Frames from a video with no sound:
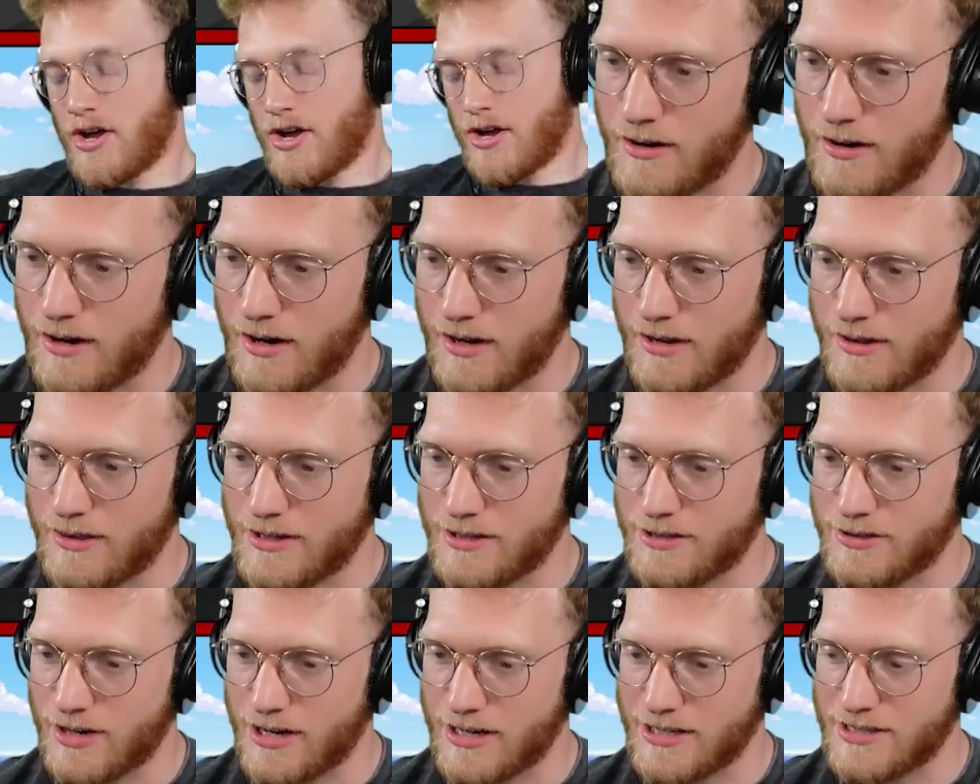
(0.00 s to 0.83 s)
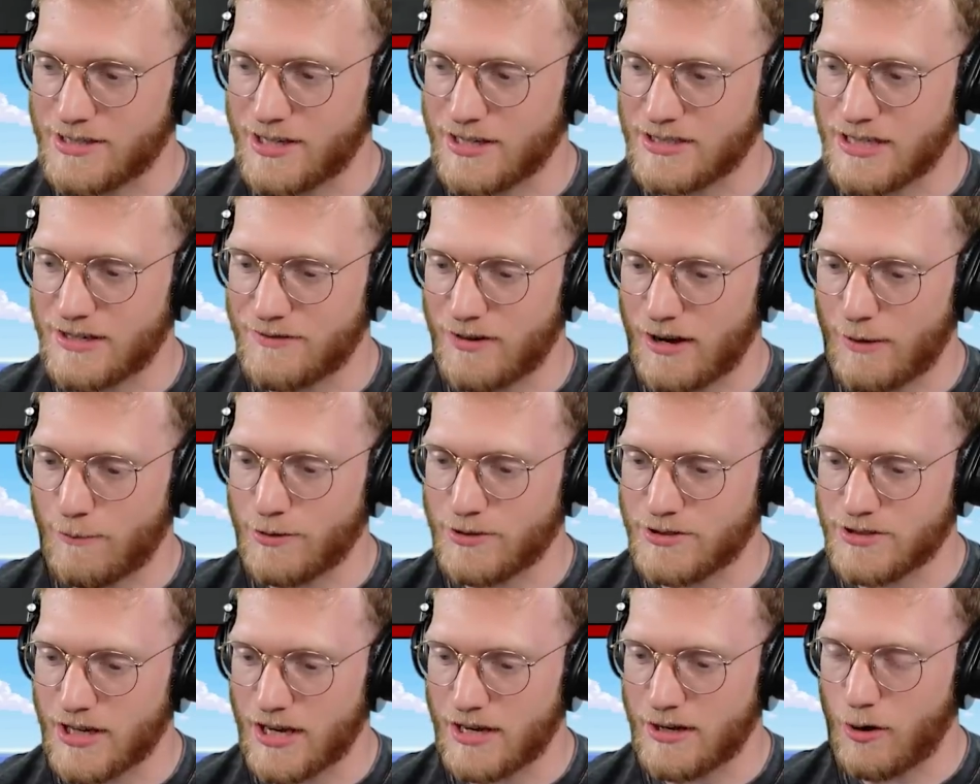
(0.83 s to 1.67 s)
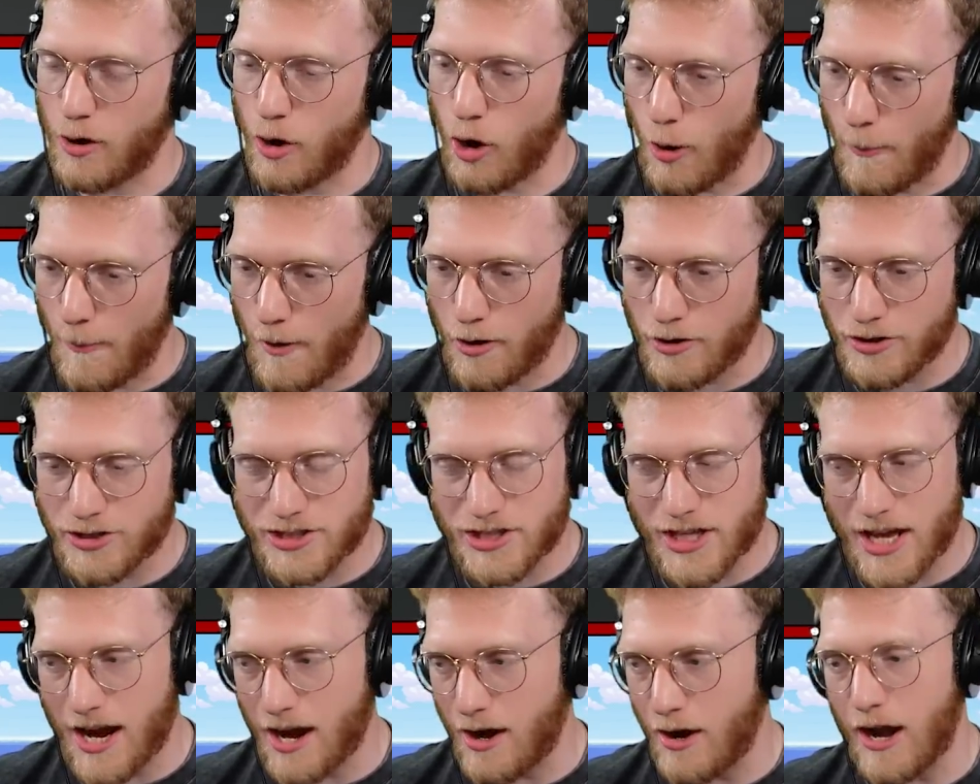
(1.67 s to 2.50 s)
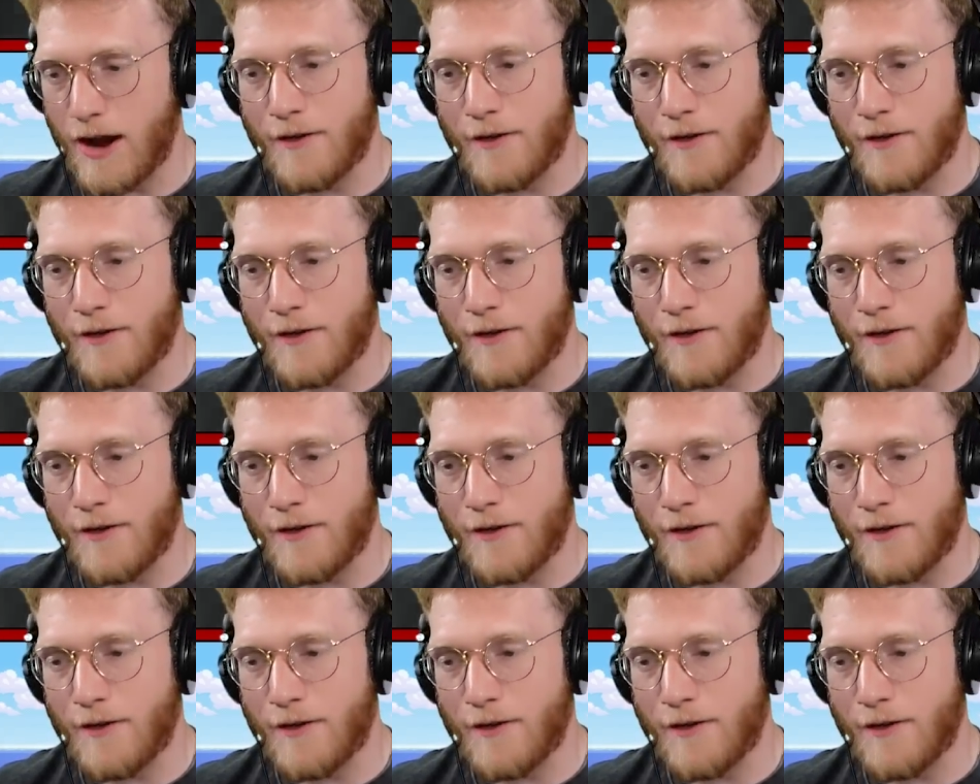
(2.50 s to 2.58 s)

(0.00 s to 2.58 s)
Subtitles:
All right, these are at 65%, almost there.